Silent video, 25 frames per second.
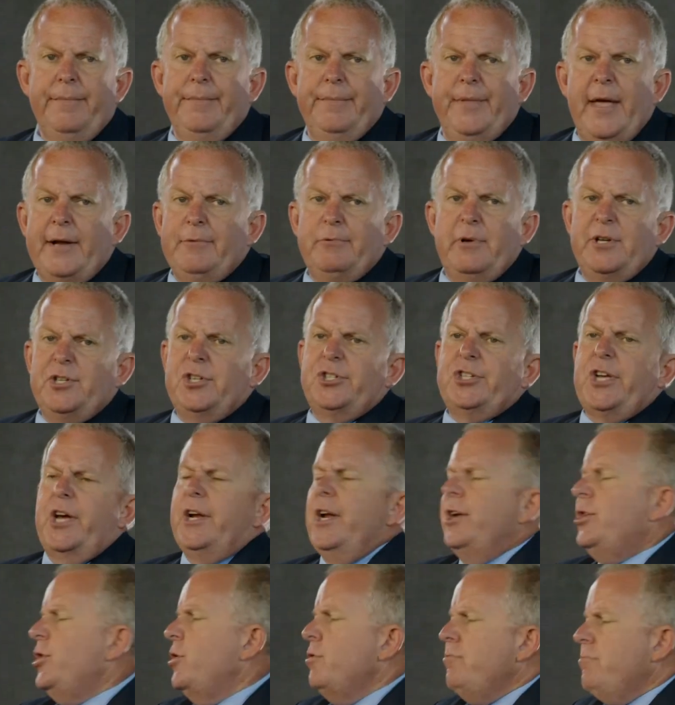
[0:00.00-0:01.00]
that we're just
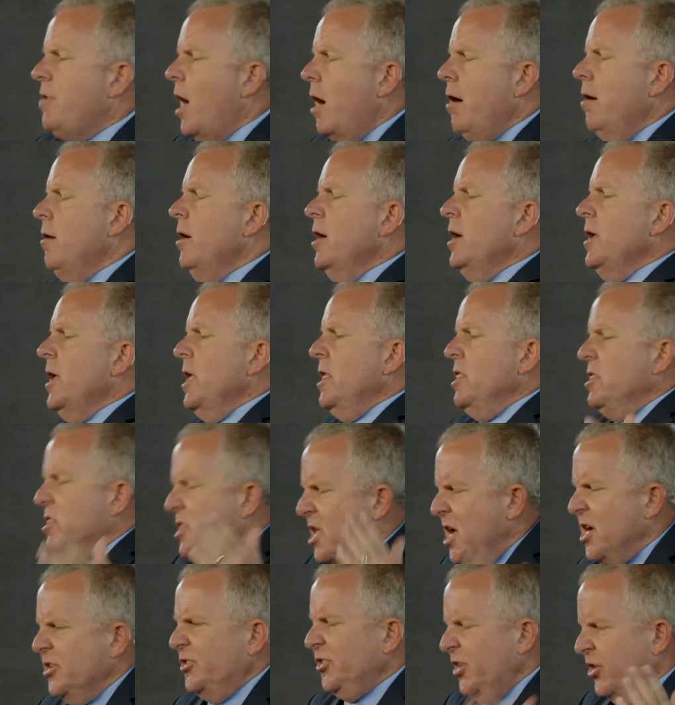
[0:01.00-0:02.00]
going to do. No,
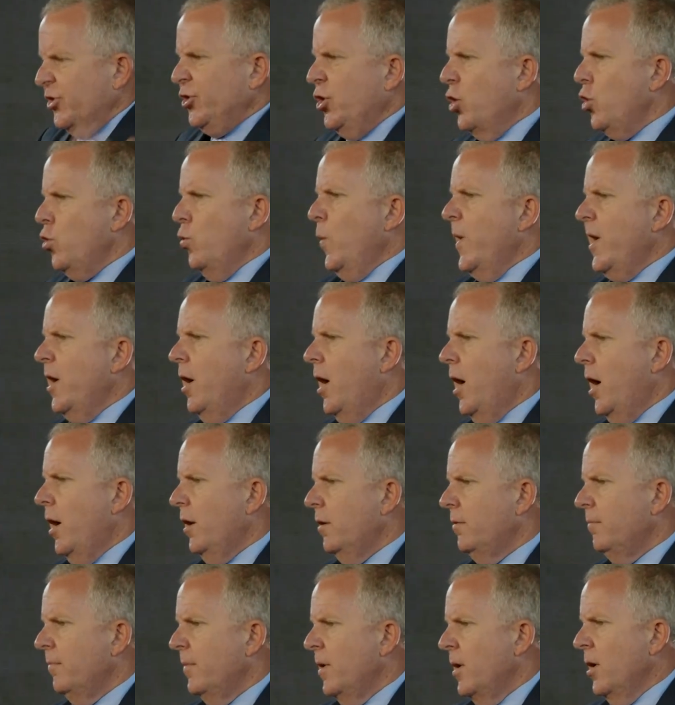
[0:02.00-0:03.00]
this is who we
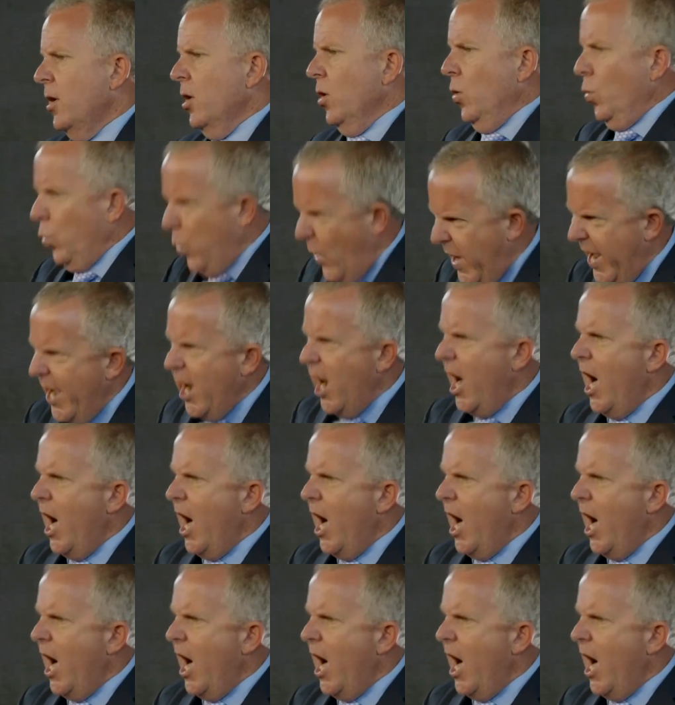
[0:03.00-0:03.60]
are. We